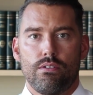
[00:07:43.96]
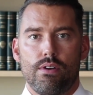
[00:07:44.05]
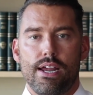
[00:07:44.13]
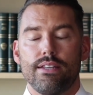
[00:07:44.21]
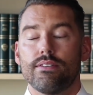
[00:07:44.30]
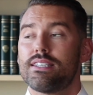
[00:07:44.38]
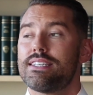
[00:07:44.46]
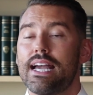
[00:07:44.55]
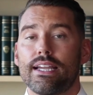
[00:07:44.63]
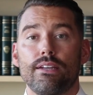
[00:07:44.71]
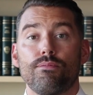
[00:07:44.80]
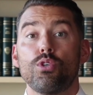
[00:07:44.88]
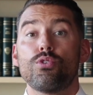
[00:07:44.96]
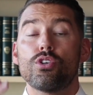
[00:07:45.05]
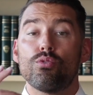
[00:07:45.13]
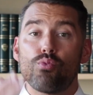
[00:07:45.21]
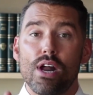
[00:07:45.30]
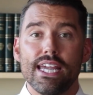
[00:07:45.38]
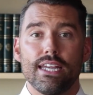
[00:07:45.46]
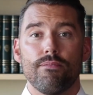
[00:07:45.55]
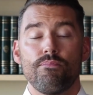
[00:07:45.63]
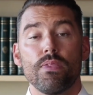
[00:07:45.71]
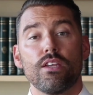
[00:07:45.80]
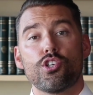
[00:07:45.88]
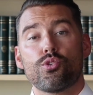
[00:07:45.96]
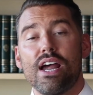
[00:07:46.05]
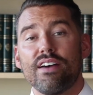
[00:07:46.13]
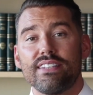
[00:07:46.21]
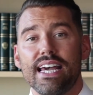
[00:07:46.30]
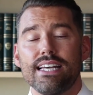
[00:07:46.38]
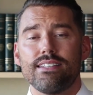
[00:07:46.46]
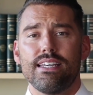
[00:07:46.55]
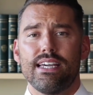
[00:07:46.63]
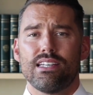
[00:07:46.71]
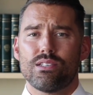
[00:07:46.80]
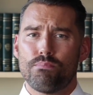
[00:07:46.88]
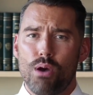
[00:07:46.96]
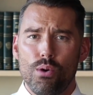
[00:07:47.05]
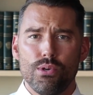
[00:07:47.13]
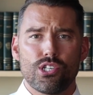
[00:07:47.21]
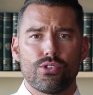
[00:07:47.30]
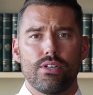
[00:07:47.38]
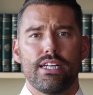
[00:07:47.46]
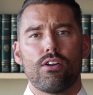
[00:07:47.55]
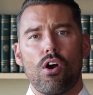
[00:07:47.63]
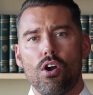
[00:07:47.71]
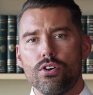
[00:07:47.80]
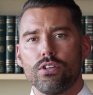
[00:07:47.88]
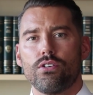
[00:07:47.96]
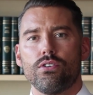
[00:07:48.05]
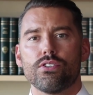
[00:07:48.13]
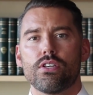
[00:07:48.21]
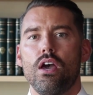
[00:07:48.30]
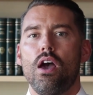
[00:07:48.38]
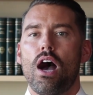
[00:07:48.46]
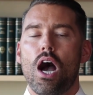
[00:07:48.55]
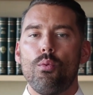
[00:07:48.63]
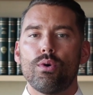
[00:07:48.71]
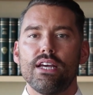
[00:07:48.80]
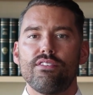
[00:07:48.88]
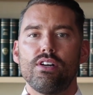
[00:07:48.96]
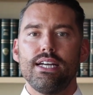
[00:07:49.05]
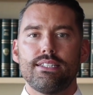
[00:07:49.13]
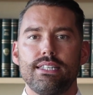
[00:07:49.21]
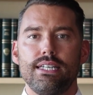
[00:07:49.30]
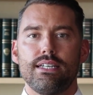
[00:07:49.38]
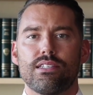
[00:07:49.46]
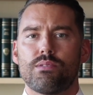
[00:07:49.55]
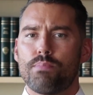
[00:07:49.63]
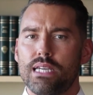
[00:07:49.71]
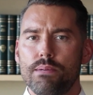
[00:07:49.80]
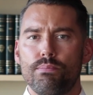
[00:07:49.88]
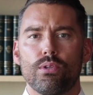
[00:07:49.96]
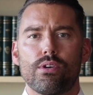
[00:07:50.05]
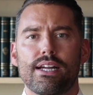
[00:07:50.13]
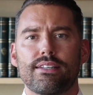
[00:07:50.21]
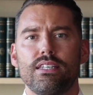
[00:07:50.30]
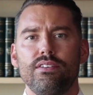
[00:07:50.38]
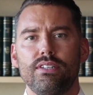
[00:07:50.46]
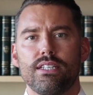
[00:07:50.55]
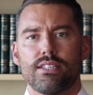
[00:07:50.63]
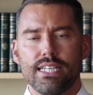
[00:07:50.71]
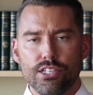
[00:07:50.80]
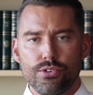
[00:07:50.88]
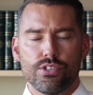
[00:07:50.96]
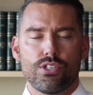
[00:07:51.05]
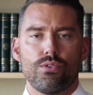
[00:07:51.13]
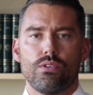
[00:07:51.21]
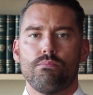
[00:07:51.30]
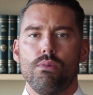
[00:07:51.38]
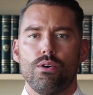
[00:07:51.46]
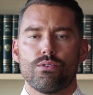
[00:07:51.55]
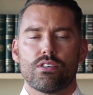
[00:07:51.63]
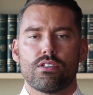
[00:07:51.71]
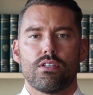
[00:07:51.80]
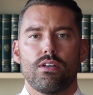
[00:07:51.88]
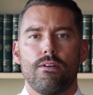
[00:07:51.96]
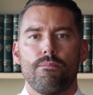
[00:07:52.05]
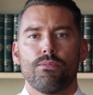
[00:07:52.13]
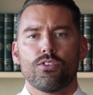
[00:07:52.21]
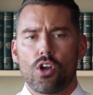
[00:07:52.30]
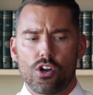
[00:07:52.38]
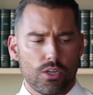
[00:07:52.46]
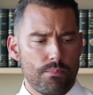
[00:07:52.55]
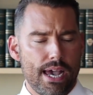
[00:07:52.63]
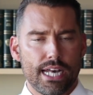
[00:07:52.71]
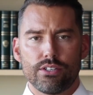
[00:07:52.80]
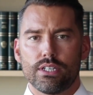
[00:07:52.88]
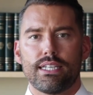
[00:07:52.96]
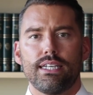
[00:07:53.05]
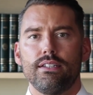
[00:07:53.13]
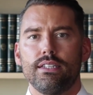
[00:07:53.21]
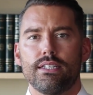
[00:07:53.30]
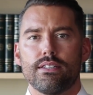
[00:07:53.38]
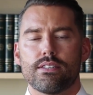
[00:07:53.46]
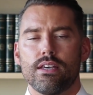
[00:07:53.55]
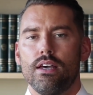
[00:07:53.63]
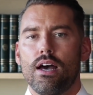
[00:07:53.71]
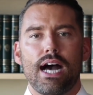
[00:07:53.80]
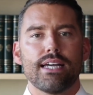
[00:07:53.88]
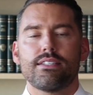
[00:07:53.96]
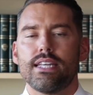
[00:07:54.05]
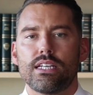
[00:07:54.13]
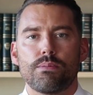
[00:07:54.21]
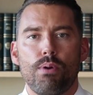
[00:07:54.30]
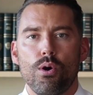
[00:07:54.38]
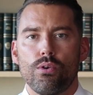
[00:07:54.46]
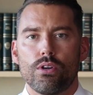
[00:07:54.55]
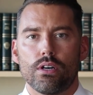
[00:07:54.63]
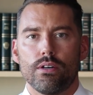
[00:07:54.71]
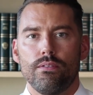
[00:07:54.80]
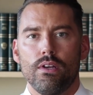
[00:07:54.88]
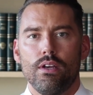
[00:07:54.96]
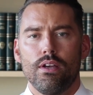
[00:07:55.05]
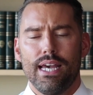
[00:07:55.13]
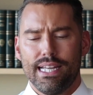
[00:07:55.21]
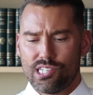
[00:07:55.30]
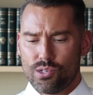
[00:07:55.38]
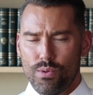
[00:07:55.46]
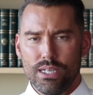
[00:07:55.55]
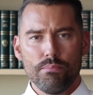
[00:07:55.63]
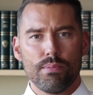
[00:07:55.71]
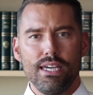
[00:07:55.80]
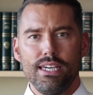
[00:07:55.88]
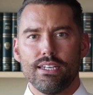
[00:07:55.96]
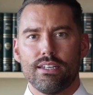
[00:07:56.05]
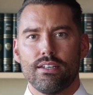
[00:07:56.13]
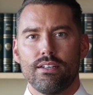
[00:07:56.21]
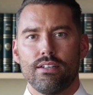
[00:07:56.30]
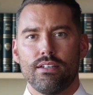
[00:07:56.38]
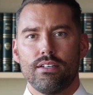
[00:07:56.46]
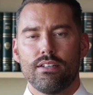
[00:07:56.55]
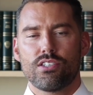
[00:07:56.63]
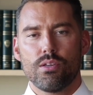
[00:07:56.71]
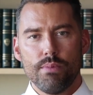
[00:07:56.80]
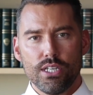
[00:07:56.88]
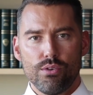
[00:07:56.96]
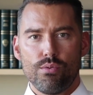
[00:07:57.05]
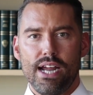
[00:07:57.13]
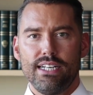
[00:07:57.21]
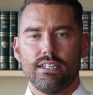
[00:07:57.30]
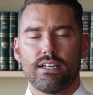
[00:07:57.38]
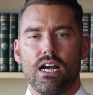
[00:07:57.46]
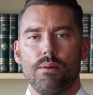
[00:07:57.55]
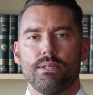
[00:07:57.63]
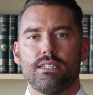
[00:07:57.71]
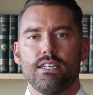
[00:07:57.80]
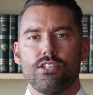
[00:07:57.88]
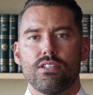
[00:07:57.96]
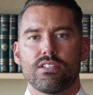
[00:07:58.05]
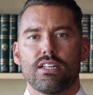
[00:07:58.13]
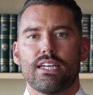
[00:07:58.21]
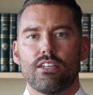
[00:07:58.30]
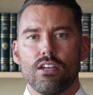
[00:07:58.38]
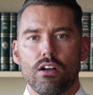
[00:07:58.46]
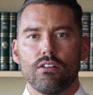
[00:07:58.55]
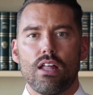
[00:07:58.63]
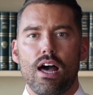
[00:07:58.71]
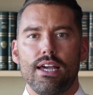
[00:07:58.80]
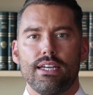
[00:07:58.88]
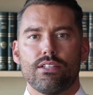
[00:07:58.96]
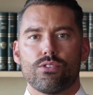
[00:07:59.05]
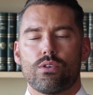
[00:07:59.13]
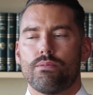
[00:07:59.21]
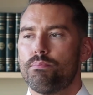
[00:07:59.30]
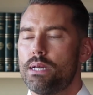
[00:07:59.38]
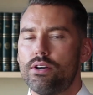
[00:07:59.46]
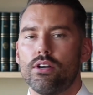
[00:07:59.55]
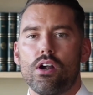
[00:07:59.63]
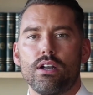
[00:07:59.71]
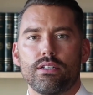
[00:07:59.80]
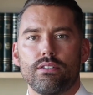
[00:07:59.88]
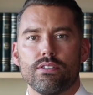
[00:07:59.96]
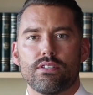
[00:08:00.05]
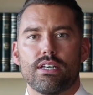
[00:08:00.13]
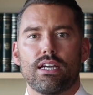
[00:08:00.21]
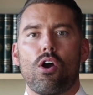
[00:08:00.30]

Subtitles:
right? Second, you should write draft essays, poetry, and articles on whatever ideas, people, or activities interest you the most. Dark matter, Achilles, high-stakes poker, and swing big. Submit your writing to competitions like Young Lions or periodicals like